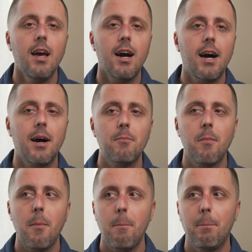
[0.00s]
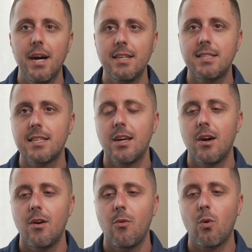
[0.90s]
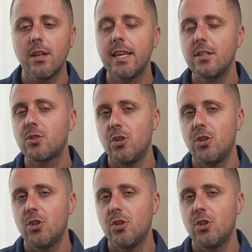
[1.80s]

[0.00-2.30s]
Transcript: But one thing to